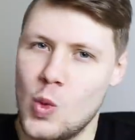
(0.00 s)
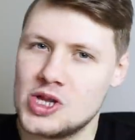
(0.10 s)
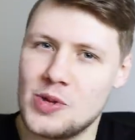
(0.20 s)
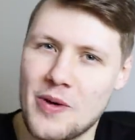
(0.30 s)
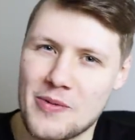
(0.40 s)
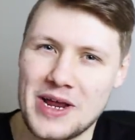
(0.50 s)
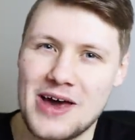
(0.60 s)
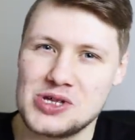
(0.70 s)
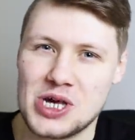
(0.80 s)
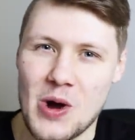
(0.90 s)
What's up everybody,
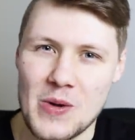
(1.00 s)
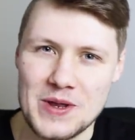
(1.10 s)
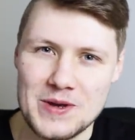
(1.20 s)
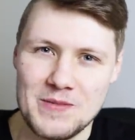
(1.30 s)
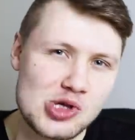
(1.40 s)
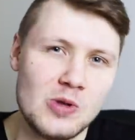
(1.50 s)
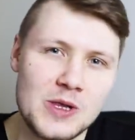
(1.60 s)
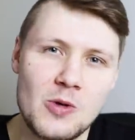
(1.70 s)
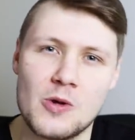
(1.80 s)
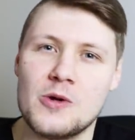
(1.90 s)
how's it going? So a
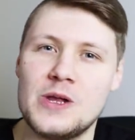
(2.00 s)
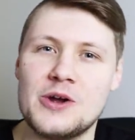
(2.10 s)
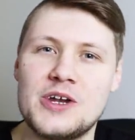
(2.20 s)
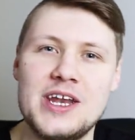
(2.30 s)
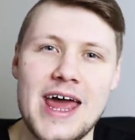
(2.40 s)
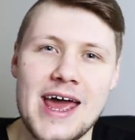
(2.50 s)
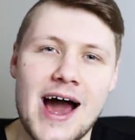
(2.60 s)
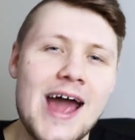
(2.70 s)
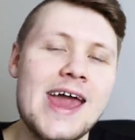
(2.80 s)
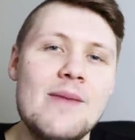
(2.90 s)
little earlier
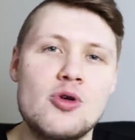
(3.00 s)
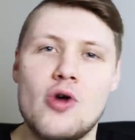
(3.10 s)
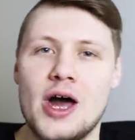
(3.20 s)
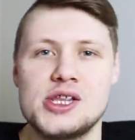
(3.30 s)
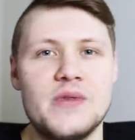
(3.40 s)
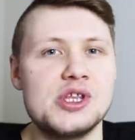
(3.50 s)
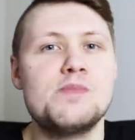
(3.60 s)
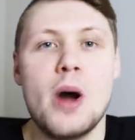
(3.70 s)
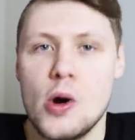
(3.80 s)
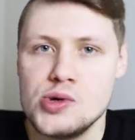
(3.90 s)
today, I came across this
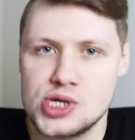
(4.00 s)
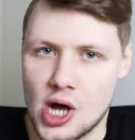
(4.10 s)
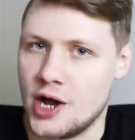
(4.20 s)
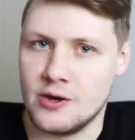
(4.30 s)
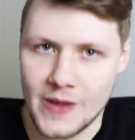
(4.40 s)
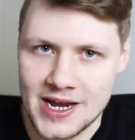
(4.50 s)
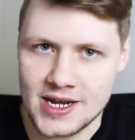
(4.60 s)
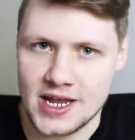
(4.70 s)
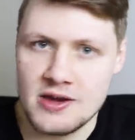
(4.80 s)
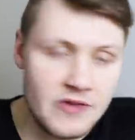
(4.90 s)
post on
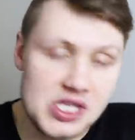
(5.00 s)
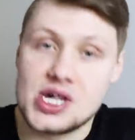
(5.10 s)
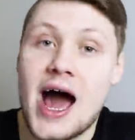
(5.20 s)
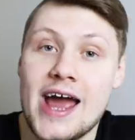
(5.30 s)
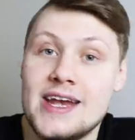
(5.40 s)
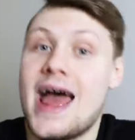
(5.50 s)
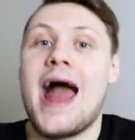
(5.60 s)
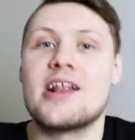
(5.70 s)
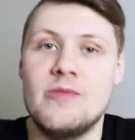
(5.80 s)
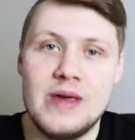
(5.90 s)
LinkedIn. This guy
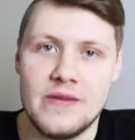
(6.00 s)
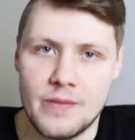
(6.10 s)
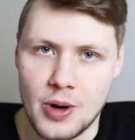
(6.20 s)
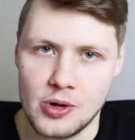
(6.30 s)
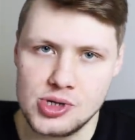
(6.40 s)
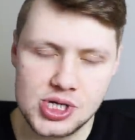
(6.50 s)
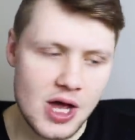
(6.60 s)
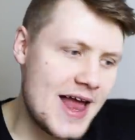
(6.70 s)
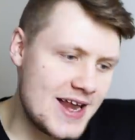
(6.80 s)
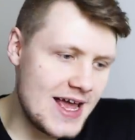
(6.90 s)
tagged me in the
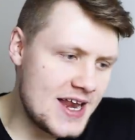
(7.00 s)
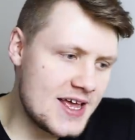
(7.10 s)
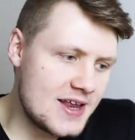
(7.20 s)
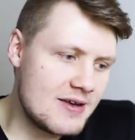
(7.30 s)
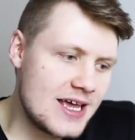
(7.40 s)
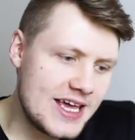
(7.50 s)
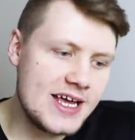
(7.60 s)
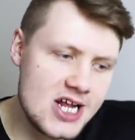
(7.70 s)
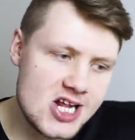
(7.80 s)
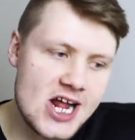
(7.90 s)
post, and in it,
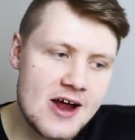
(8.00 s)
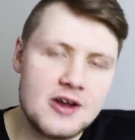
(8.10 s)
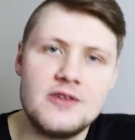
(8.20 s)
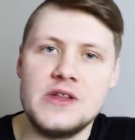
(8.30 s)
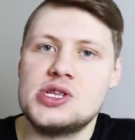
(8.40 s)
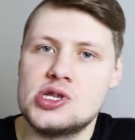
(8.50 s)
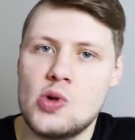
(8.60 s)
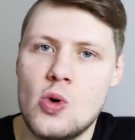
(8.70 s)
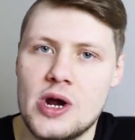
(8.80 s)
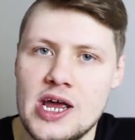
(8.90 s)
he shared this
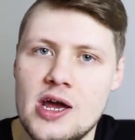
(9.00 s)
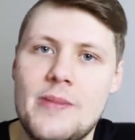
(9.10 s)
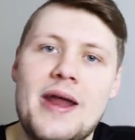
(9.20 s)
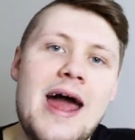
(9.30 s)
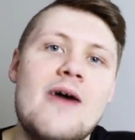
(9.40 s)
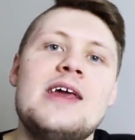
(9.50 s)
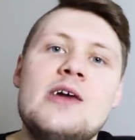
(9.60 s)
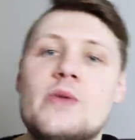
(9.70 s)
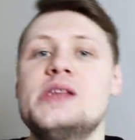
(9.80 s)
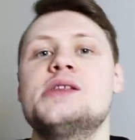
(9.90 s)
story about how
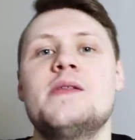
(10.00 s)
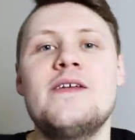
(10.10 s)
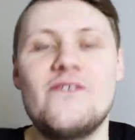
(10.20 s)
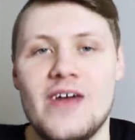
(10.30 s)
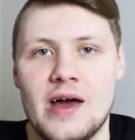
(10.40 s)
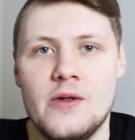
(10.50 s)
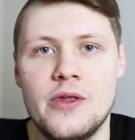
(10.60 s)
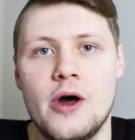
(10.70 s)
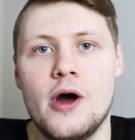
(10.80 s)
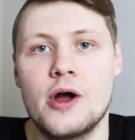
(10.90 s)
he recently
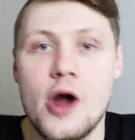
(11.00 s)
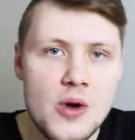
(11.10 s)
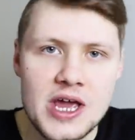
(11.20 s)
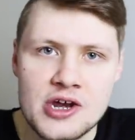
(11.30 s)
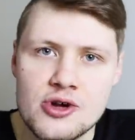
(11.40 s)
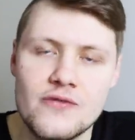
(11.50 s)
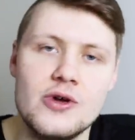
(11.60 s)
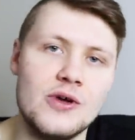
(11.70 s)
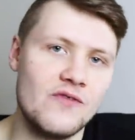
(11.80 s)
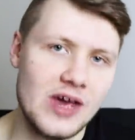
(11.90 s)
failed a coding
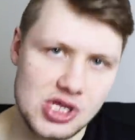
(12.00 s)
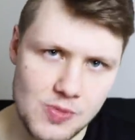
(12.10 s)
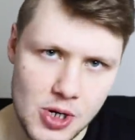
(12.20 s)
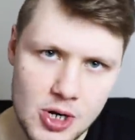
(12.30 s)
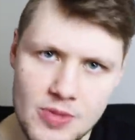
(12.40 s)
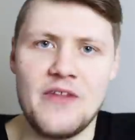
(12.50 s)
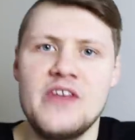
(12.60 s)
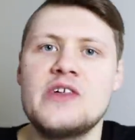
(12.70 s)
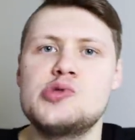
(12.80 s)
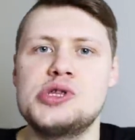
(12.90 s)
interview at Facebook. I
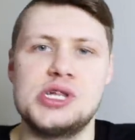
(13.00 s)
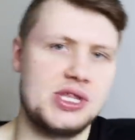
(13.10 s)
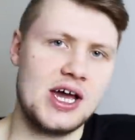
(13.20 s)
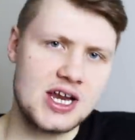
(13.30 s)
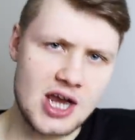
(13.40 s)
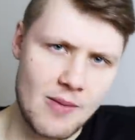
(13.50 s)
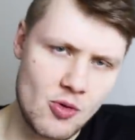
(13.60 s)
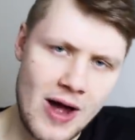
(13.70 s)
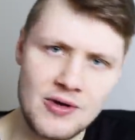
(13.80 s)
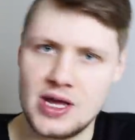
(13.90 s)
think this was his second time
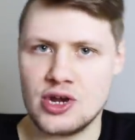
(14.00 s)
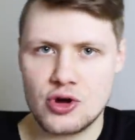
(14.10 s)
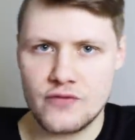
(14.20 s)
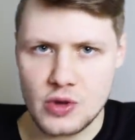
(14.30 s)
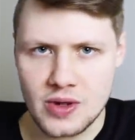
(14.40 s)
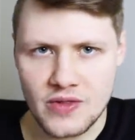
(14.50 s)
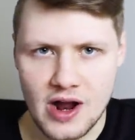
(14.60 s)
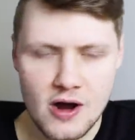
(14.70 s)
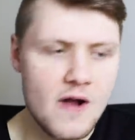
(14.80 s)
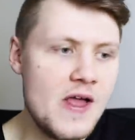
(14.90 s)
around interviewing
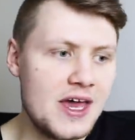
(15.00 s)
there.